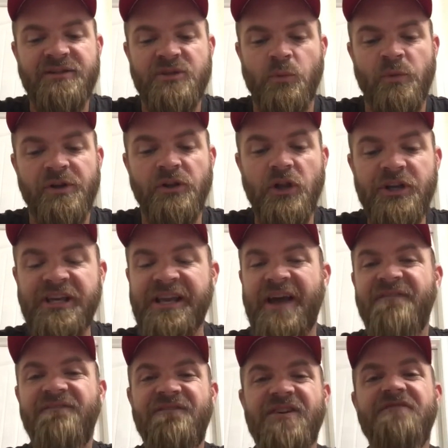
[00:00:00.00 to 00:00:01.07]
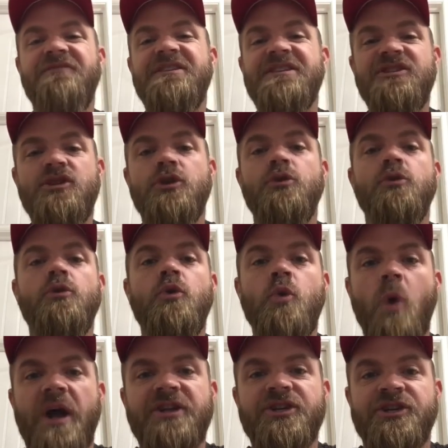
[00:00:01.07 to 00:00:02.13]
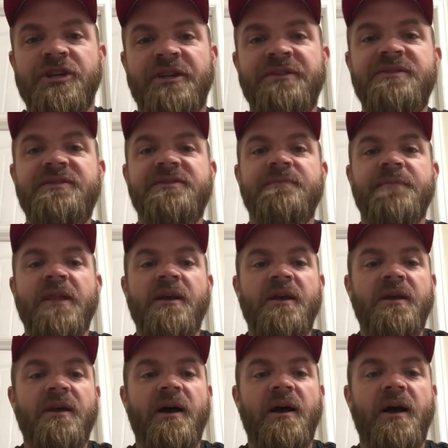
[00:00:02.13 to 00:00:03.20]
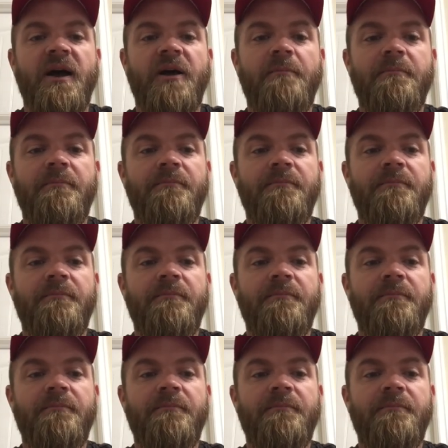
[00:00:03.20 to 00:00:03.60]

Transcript: So we're looking at 52 questions, uh,